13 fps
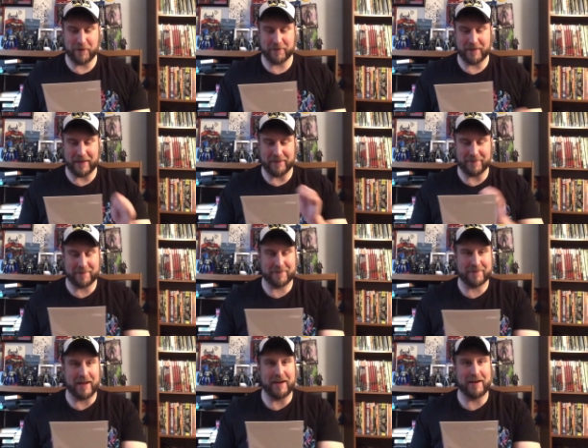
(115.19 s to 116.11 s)
It's like as
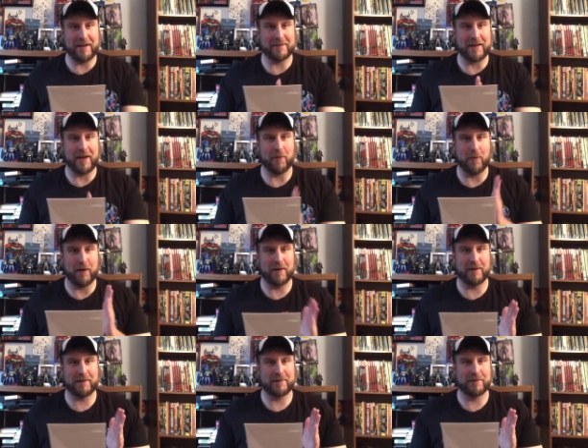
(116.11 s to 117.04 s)
excited as I
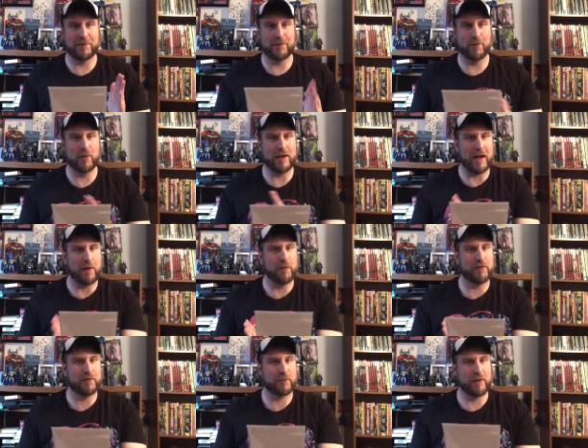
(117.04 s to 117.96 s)
was when I
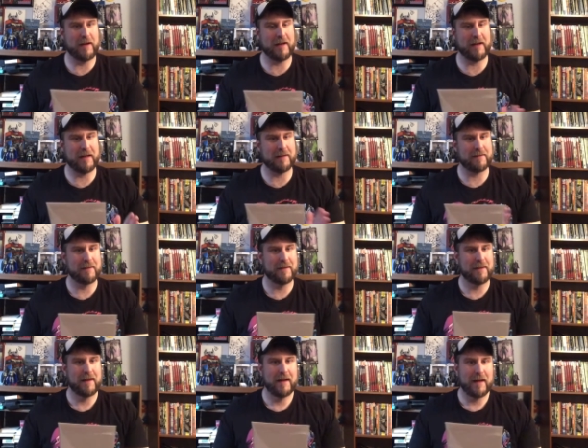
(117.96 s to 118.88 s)
was reading it,
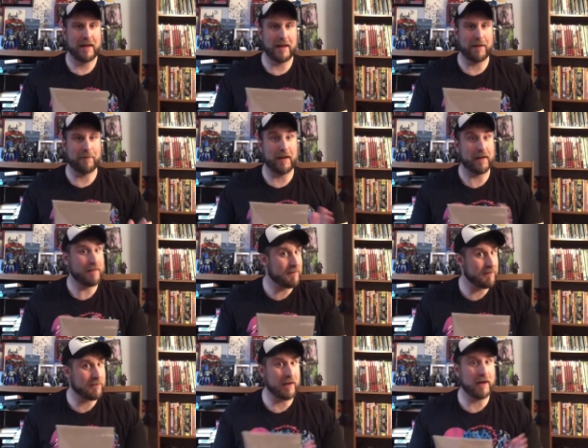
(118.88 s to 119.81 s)
and I'm like,
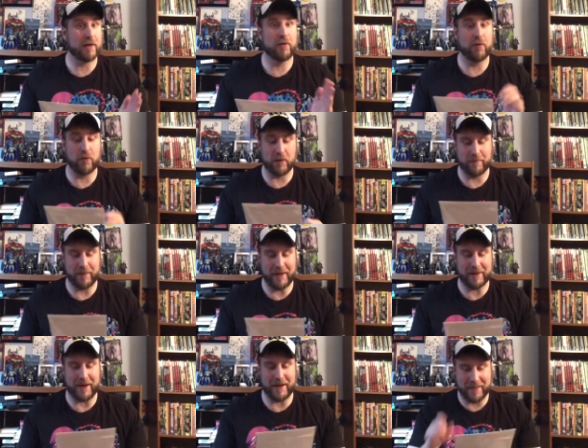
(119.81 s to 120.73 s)
this is kind of cool. And
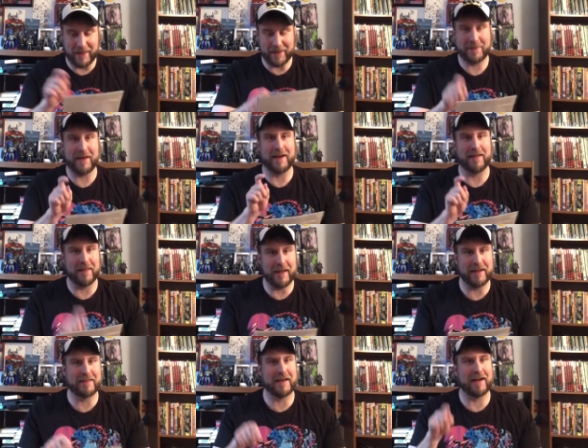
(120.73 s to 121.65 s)
like, I like that. I
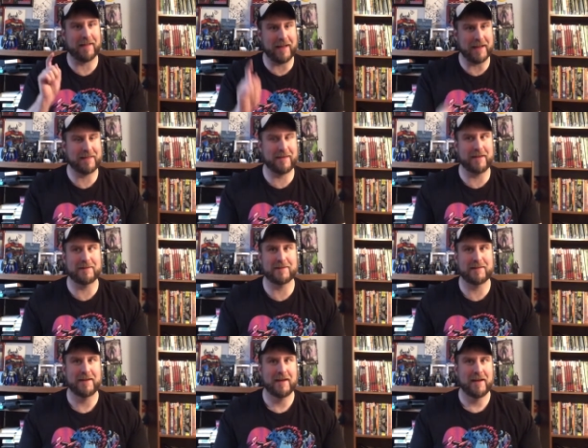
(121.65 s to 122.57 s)
like that. I like this.